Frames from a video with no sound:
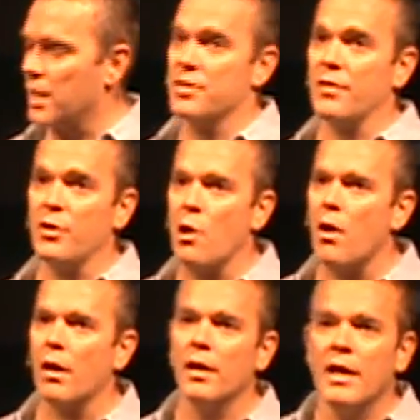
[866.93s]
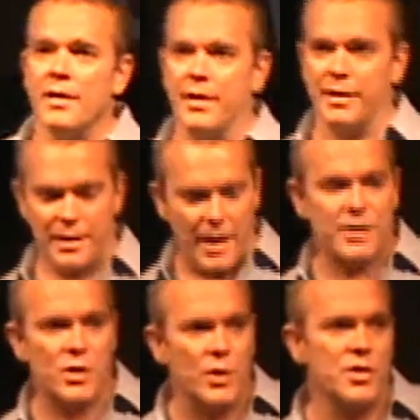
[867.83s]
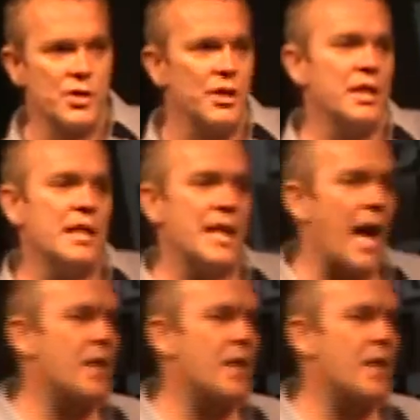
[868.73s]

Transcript: Because if you are, then the next question you need to